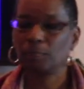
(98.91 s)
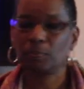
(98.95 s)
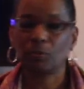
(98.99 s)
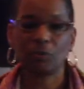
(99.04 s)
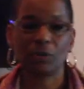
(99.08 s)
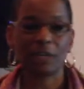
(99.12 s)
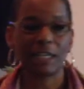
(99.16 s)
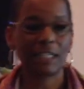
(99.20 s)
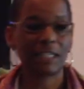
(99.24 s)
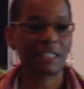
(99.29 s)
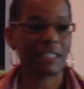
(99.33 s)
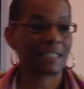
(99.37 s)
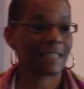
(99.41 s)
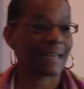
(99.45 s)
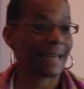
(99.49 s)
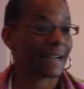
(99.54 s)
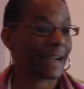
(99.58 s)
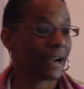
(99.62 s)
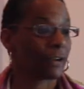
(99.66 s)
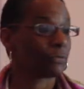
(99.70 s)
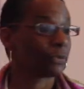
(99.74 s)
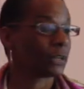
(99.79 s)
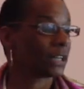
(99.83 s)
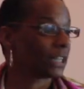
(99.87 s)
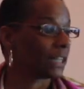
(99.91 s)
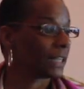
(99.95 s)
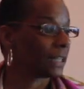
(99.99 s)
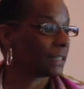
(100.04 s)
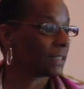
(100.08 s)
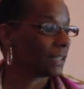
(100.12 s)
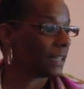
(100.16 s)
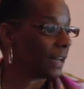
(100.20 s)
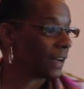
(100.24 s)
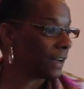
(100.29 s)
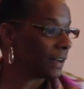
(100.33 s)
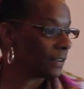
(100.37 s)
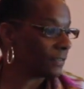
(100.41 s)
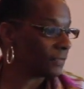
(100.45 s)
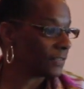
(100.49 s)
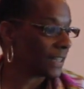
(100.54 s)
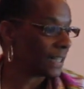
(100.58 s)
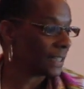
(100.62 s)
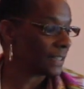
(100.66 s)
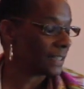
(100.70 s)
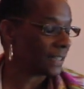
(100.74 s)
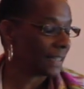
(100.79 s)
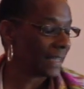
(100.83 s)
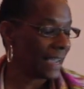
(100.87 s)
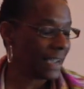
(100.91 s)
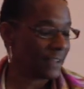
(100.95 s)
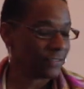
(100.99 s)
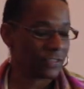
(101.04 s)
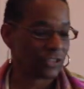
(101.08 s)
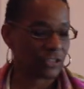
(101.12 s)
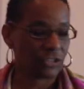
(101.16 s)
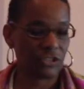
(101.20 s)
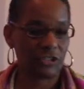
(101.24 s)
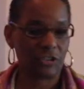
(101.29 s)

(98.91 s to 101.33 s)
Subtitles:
priest that I really loved at the Catholic